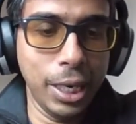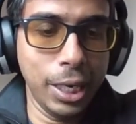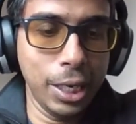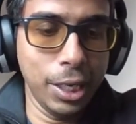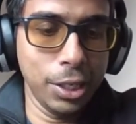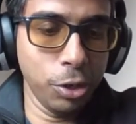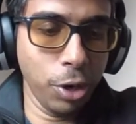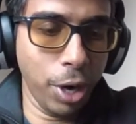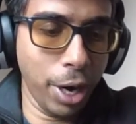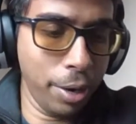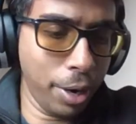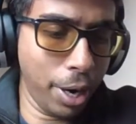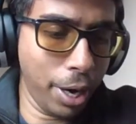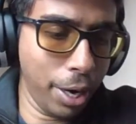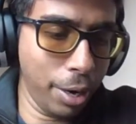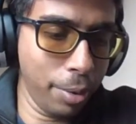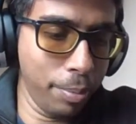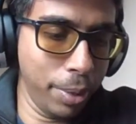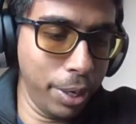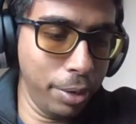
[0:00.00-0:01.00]
So I
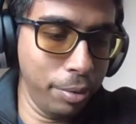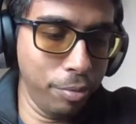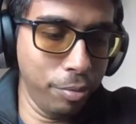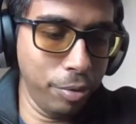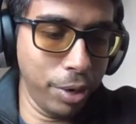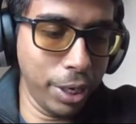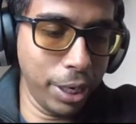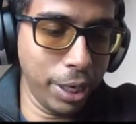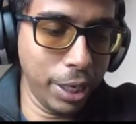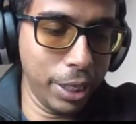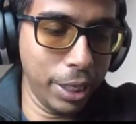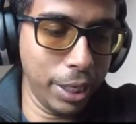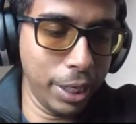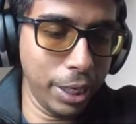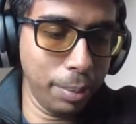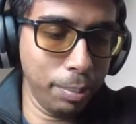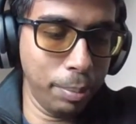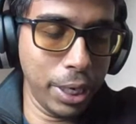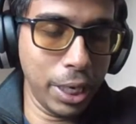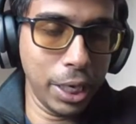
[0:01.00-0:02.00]
have been working in the
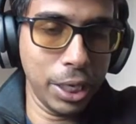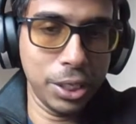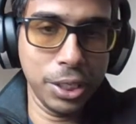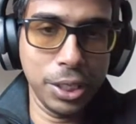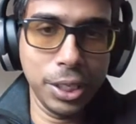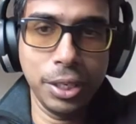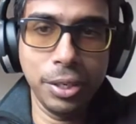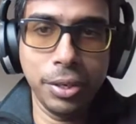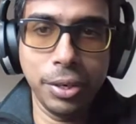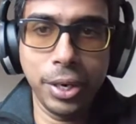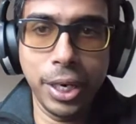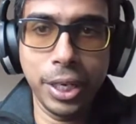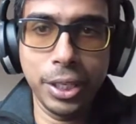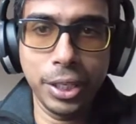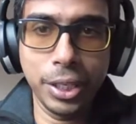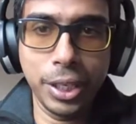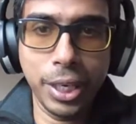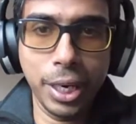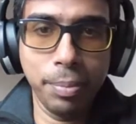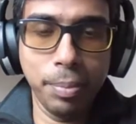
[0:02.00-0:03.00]
application
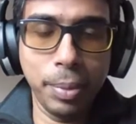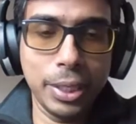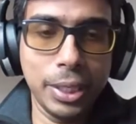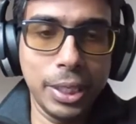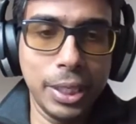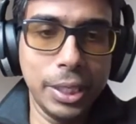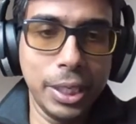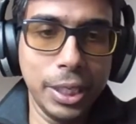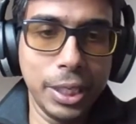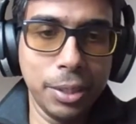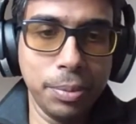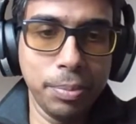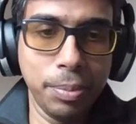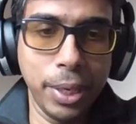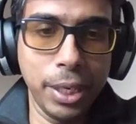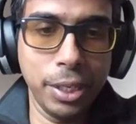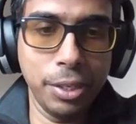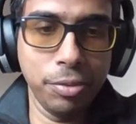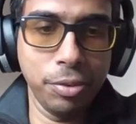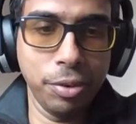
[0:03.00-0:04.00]
integration and messaging
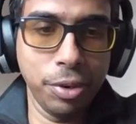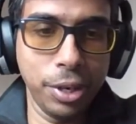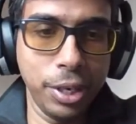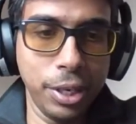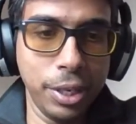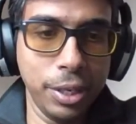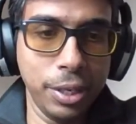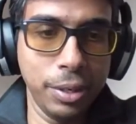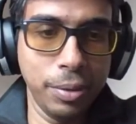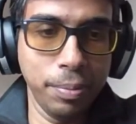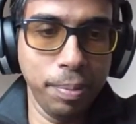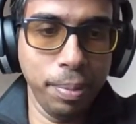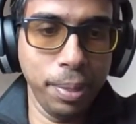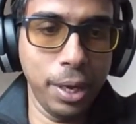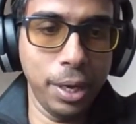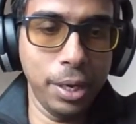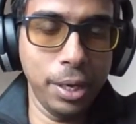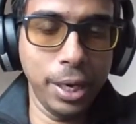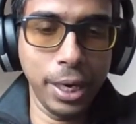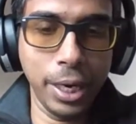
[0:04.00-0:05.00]
space for a
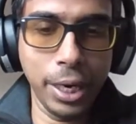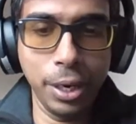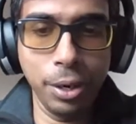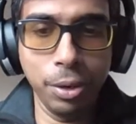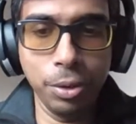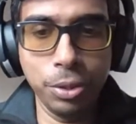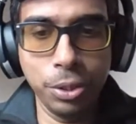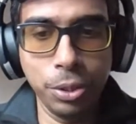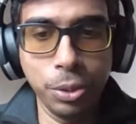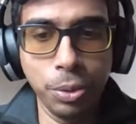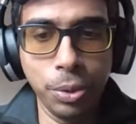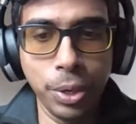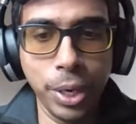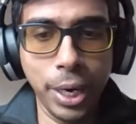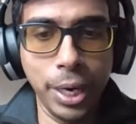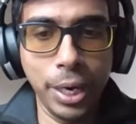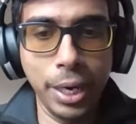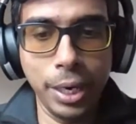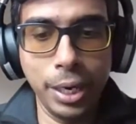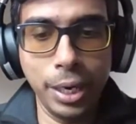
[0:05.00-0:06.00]
decade or so,
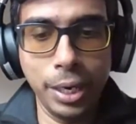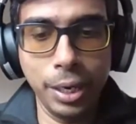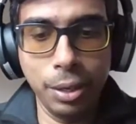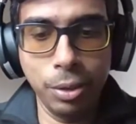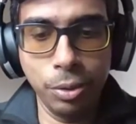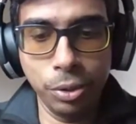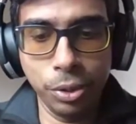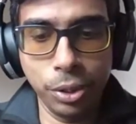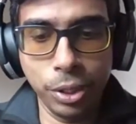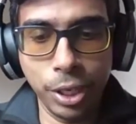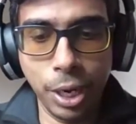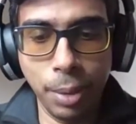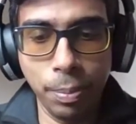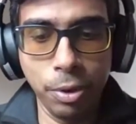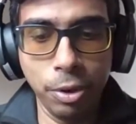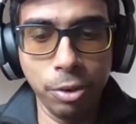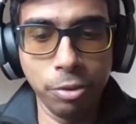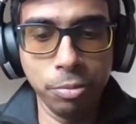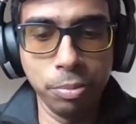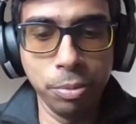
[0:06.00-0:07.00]
and authored a
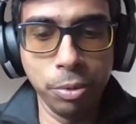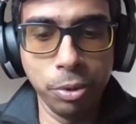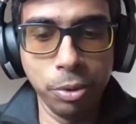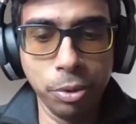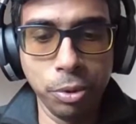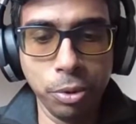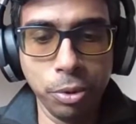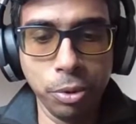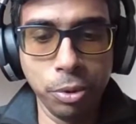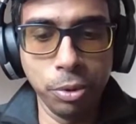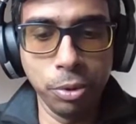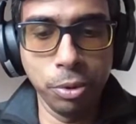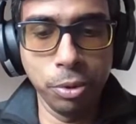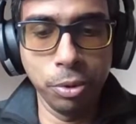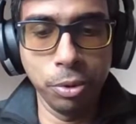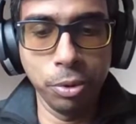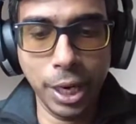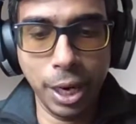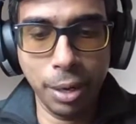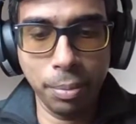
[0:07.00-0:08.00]
couple of books on
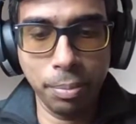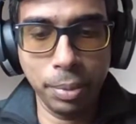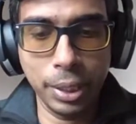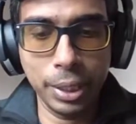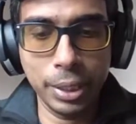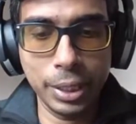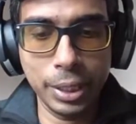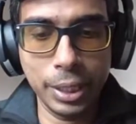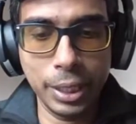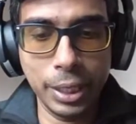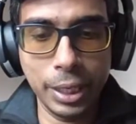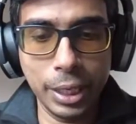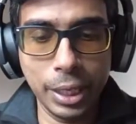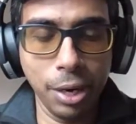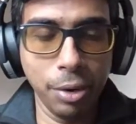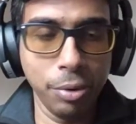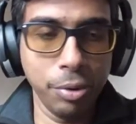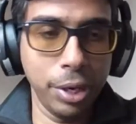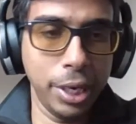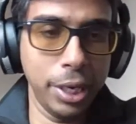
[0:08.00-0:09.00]
gRPC,
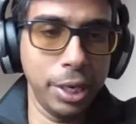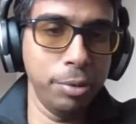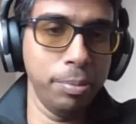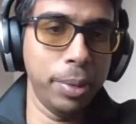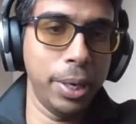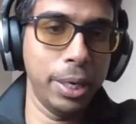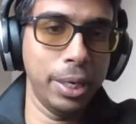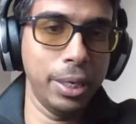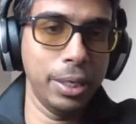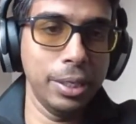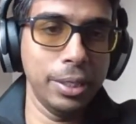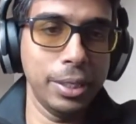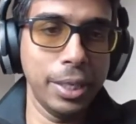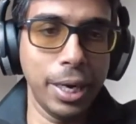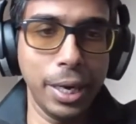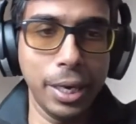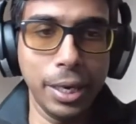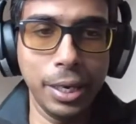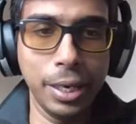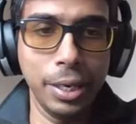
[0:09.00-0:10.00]
cloud native patterns,
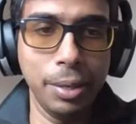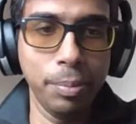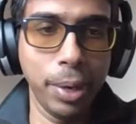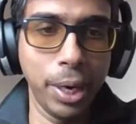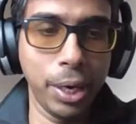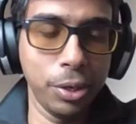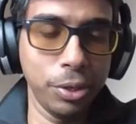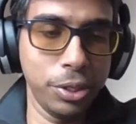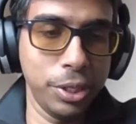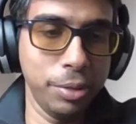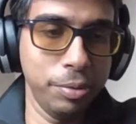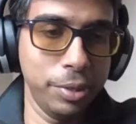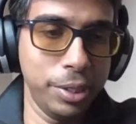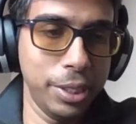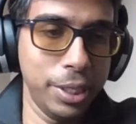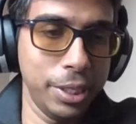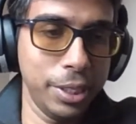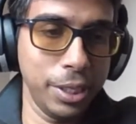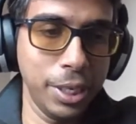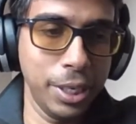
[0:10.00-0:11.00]
and
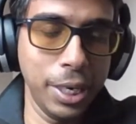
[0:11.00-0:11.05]
microservices.